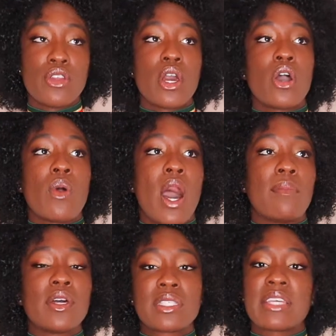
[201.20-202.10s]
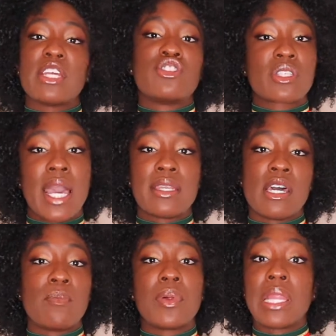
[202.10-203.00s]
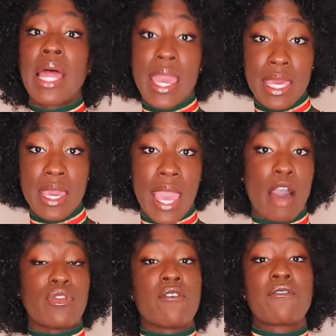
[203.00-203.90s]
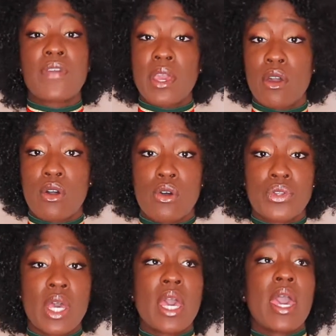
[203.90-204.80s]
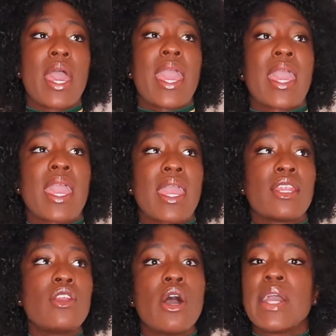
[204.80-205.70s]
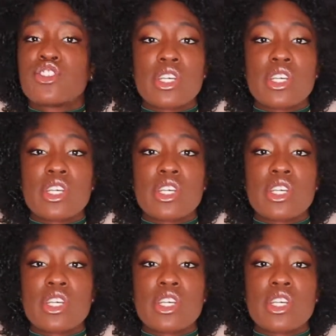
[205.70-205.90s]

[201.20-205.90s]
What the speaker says: Looks like they just got done playing out in the field, and it's